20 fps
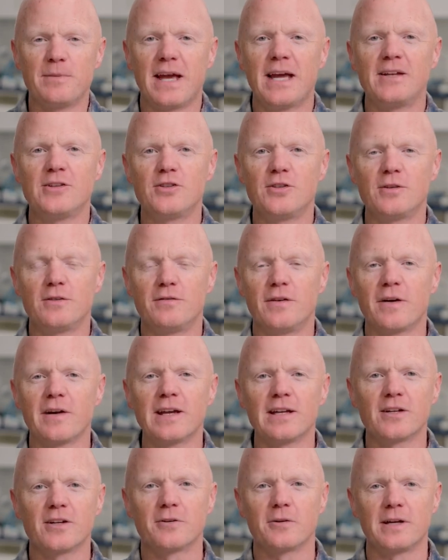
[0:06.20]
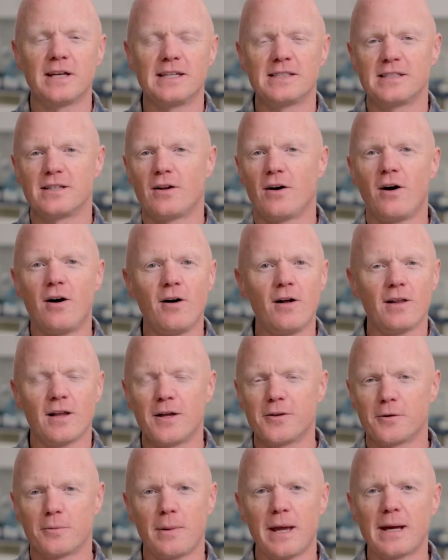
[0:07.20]
and to varying degrees in all
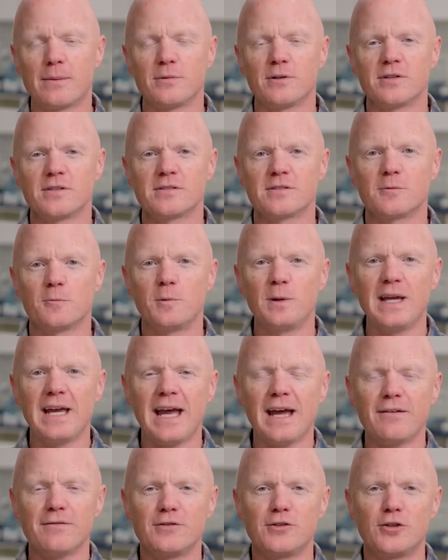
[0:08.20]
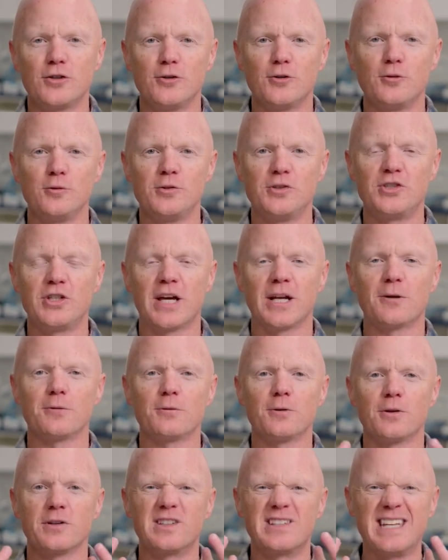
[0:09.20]
other mammals, we have two
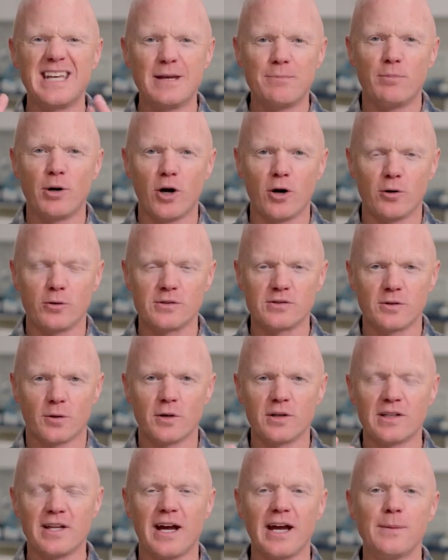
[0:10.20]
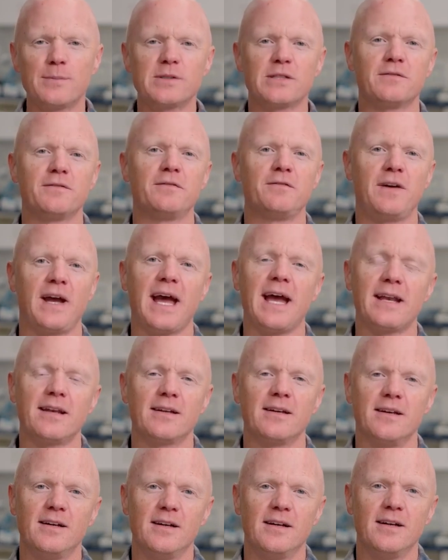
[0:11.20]
general depots or types of fat.
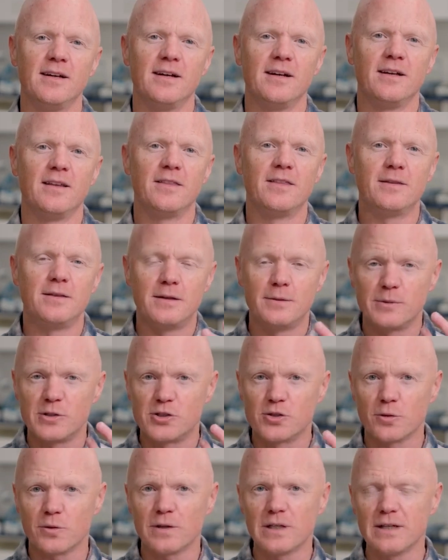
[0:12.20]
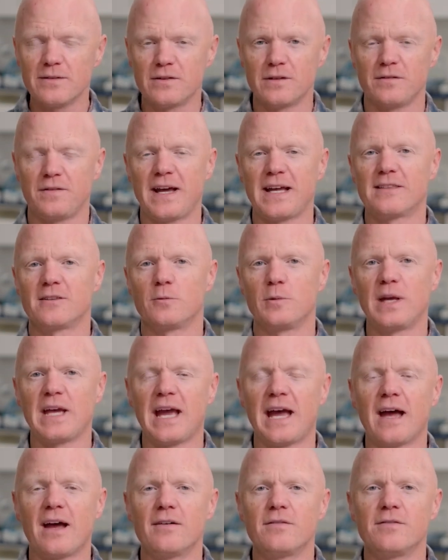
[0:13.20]
The majority of the fat that we
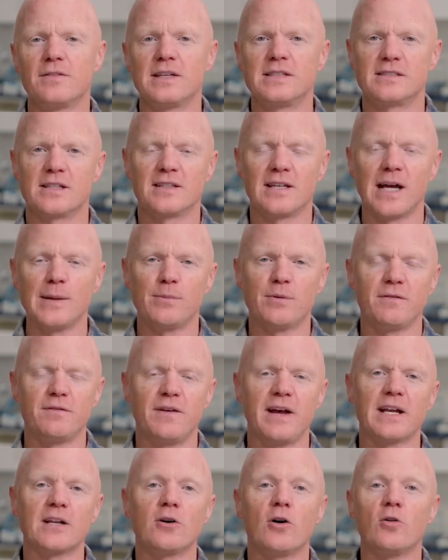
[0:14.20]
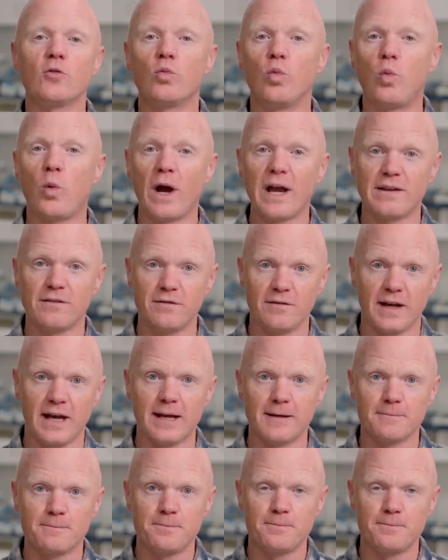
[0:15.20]
have is a type of fat called white
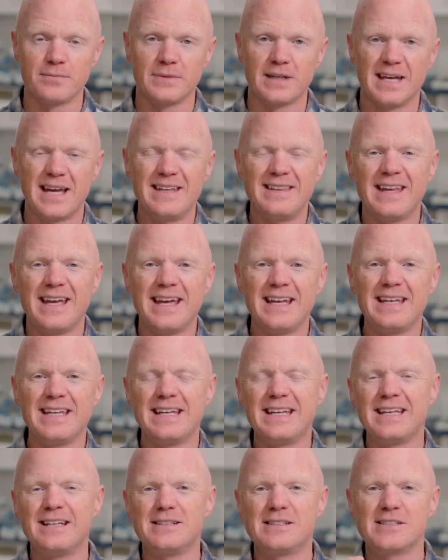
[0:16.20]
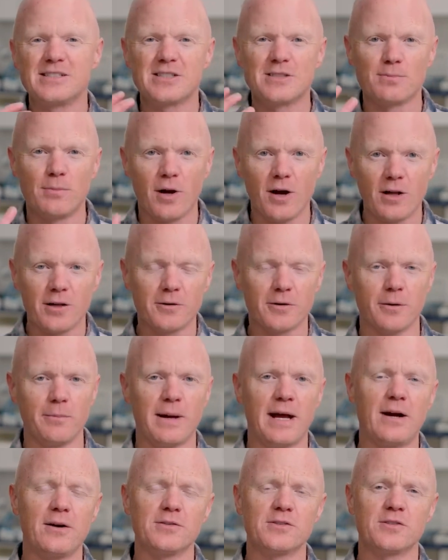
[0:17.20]
fat. And then in smaller
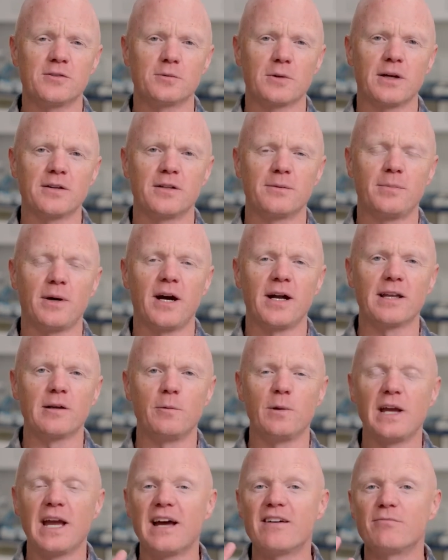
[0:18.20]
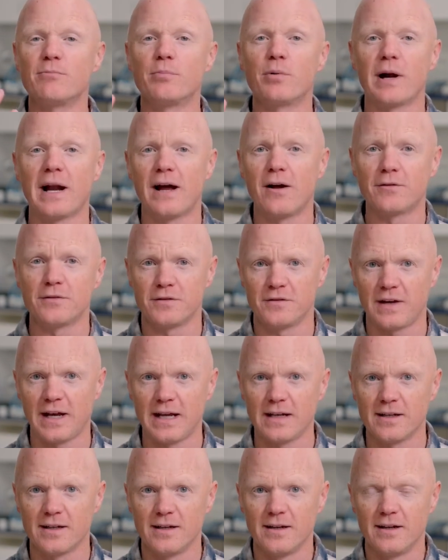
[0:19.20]
amounts throughout the body, we have brown
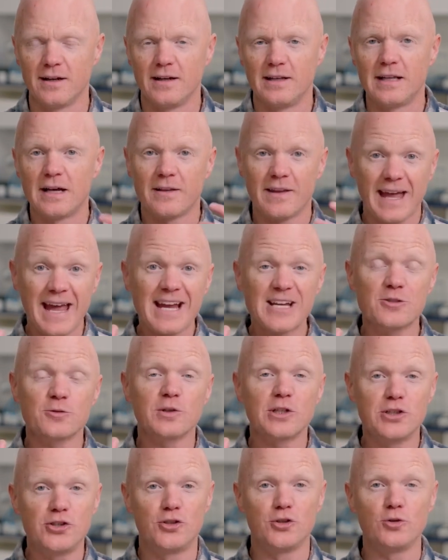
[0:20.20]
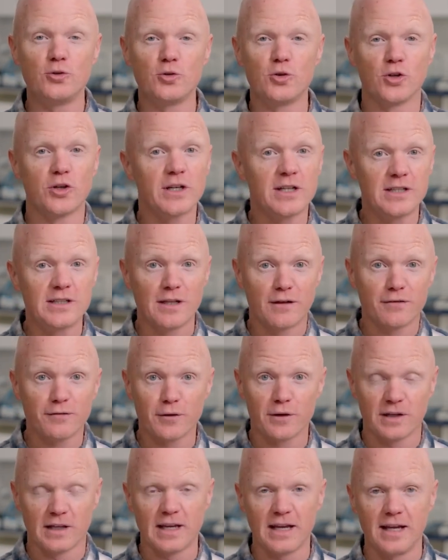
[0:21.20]
fat. Now they actually do look
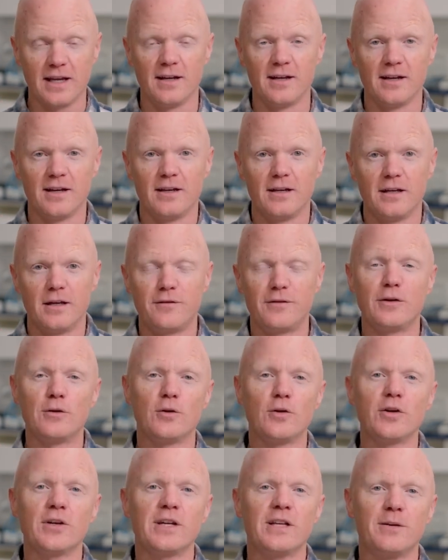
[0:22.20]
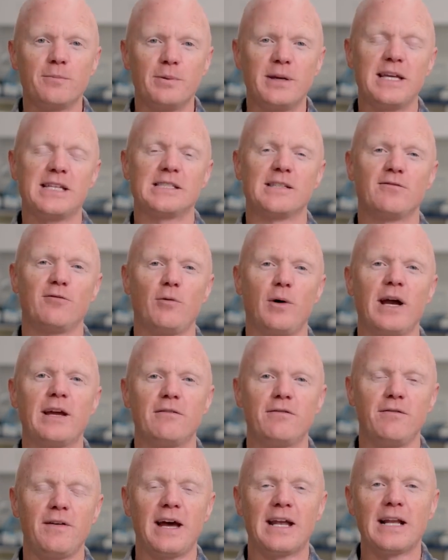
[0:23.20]
differently. If you look at a piece of
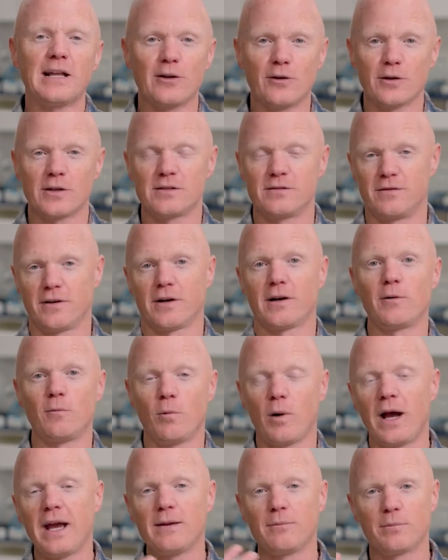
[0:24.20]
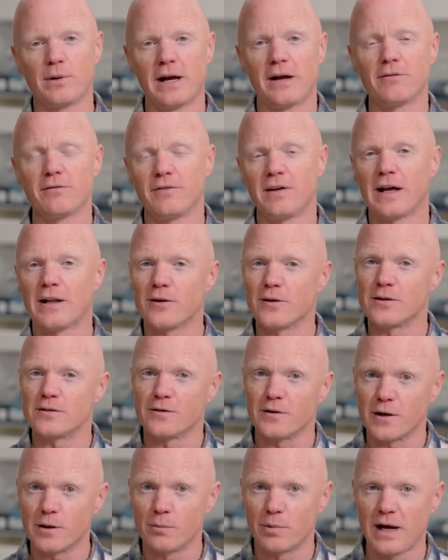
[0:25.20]
white fat, it looks very white. Brown fat looks
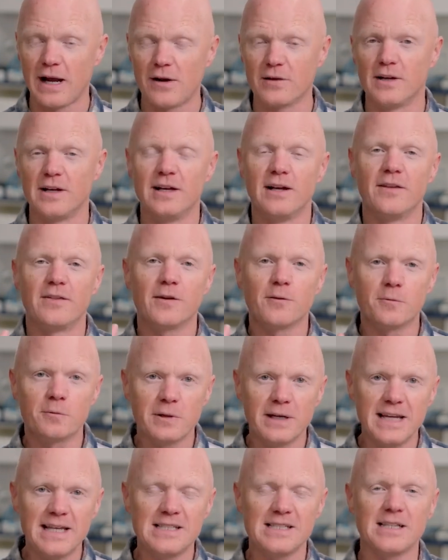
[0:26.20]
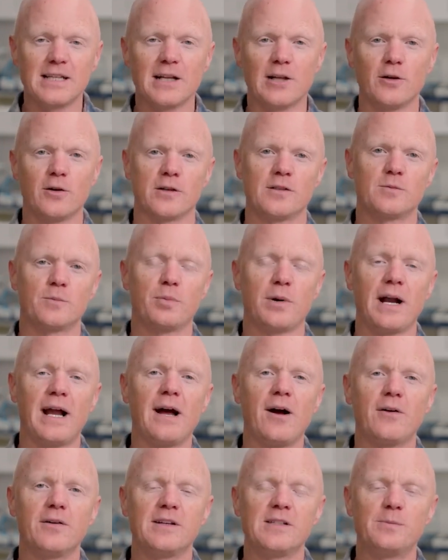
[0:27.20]
very brown. The reason it looks
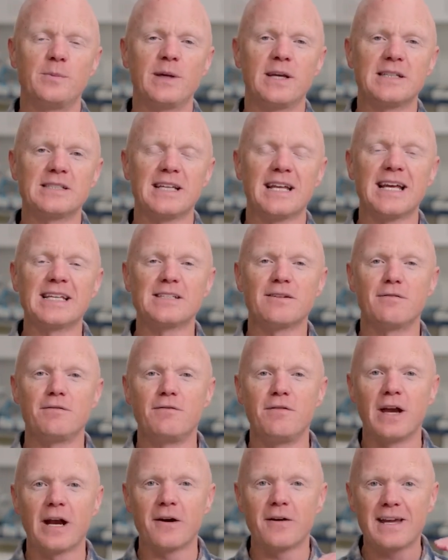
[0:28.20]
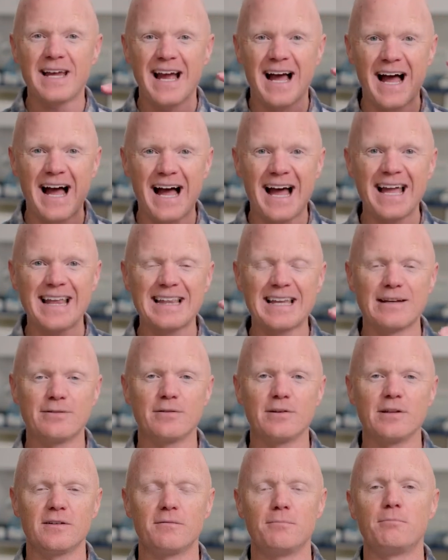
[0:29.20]
brown is because it has a very high
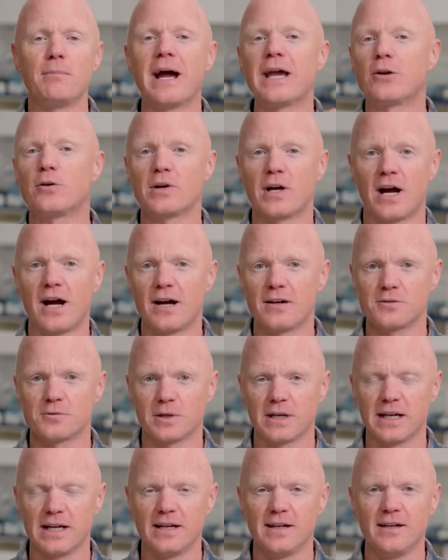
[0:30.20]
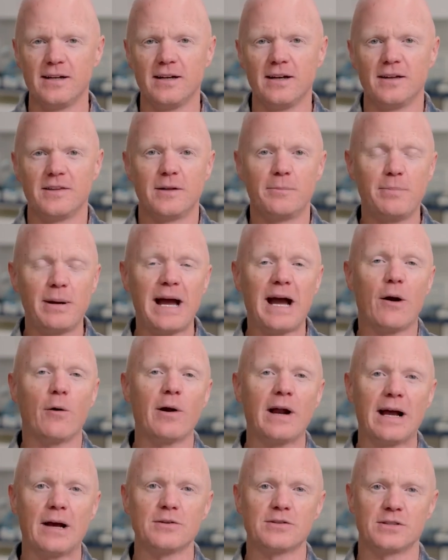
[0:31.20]
level of mitochondria, the
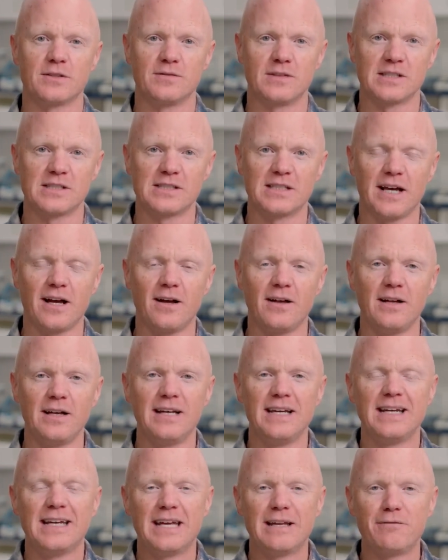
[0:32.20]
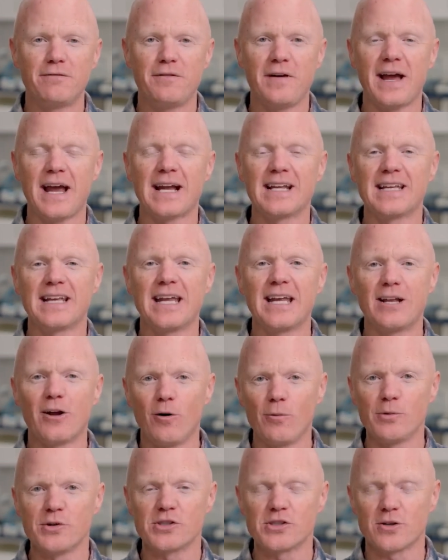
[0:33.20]
powerhouse of the cell. In fact, it
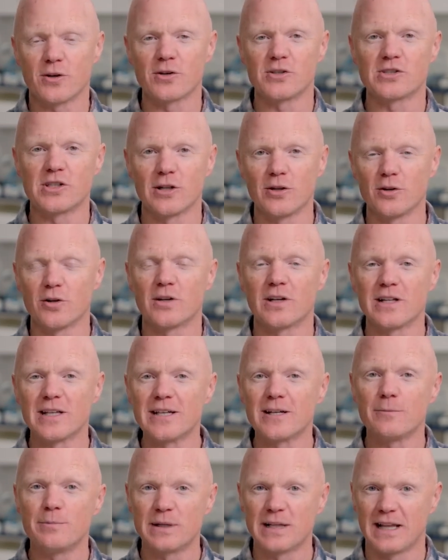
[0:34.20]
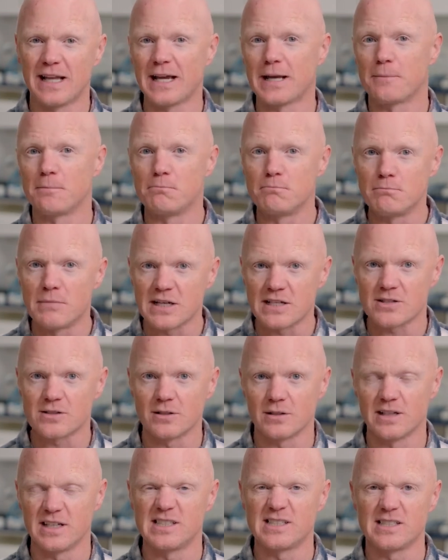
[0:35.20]
almost starts to look a little bit like
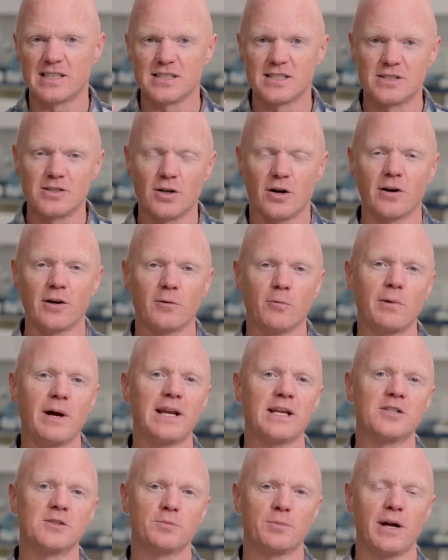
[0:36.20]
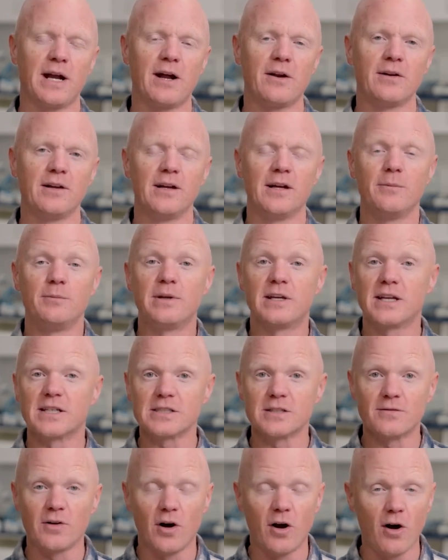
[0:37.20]
muscle. It's this dark reddish brown
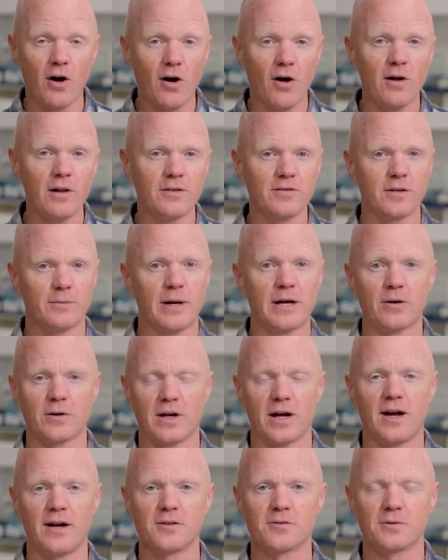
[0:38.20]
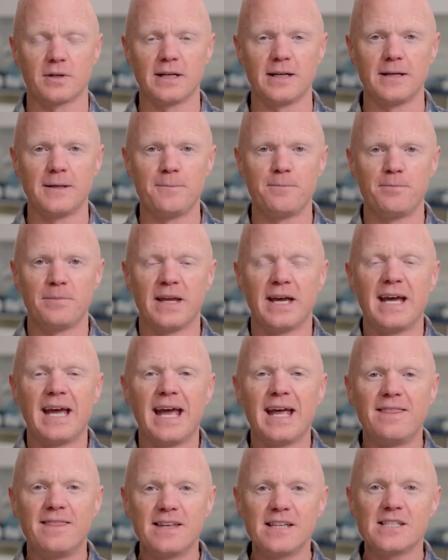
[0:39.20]
because of all of the mitochondria.
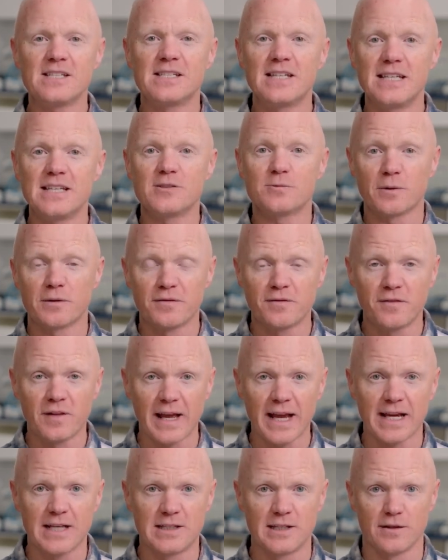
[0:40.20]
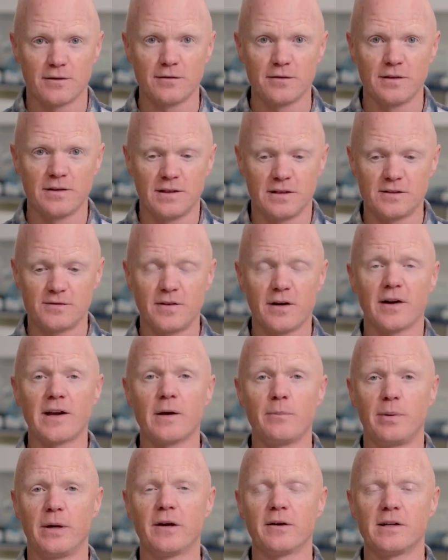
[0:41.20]
And this is reflective, this very
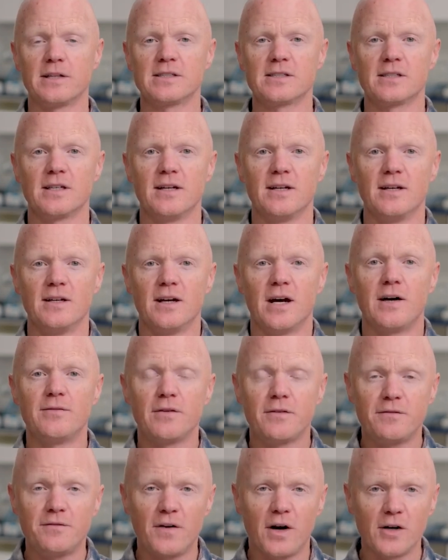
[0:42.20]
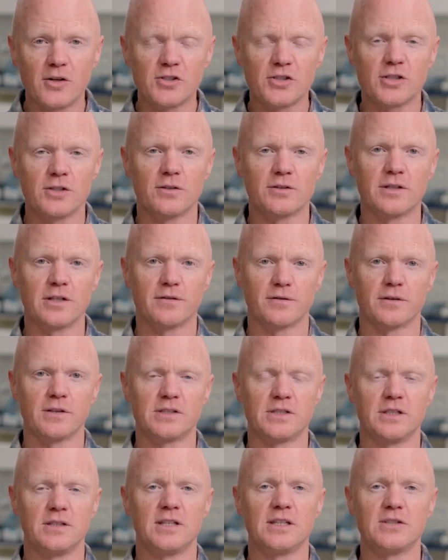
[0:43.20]
appearance, of a functional
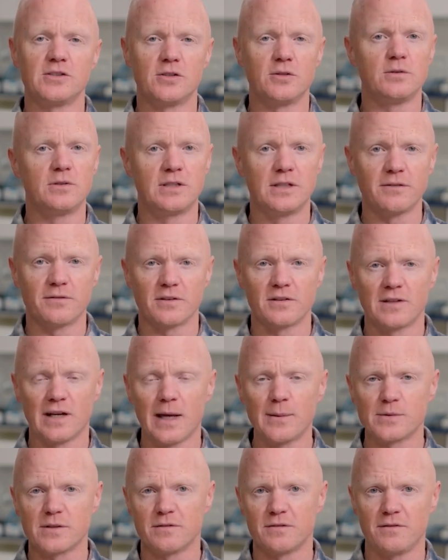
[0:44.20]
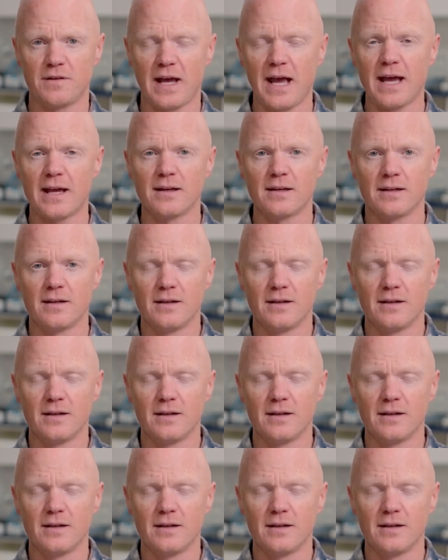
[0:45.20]
difference in these two different types of fat.